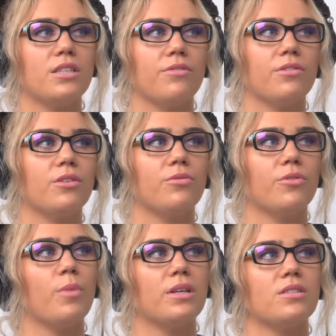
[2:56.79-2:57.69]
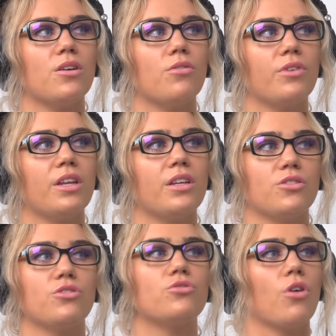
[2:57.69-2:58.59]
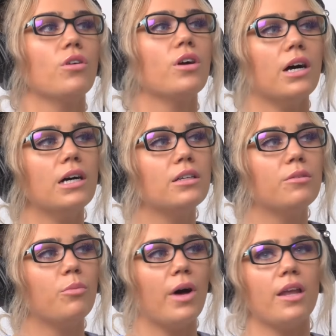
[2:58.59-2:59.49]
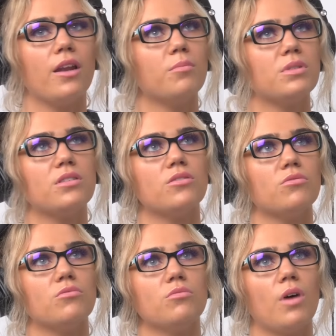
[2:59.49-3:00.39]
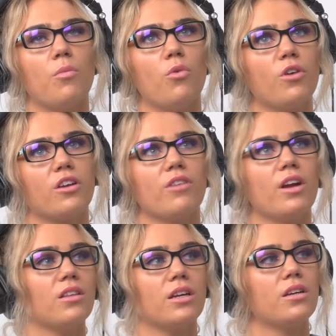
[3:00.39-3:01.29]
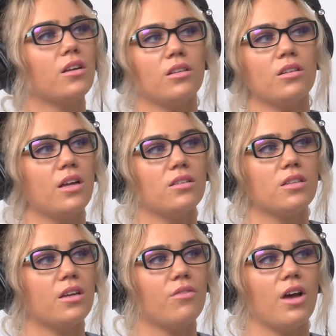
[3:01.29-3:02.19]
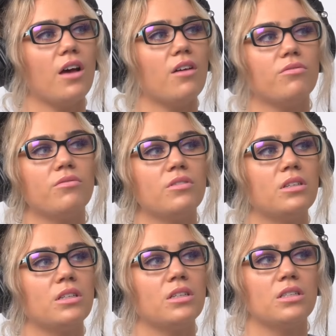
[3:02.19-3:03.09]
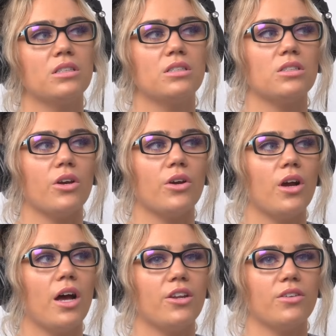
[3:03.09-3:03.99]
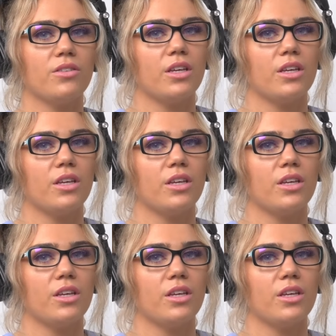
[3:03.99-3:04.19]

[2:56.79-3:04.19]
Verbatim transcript: I definitely feel myself getting stronger, but I'm still I'm walking around like kind of the lightest I ever have. Right. So I don't